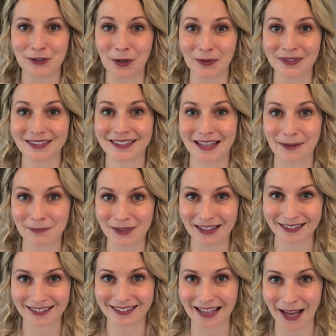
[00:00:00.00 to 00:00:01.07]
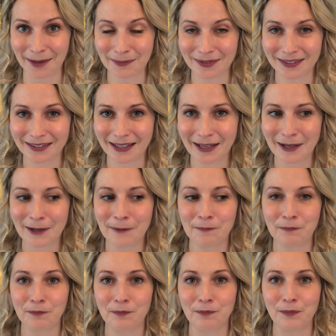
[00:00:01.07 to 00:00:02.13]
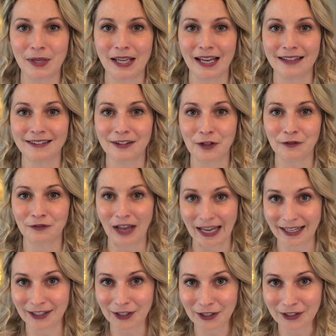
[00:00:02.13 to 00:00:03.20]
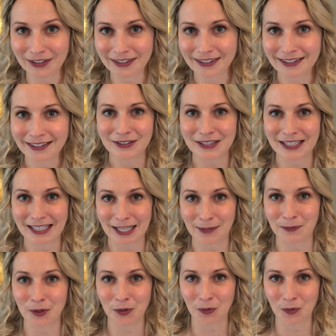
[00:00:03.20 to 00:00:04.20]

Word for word: Don't skip these steps because they're vital to keep your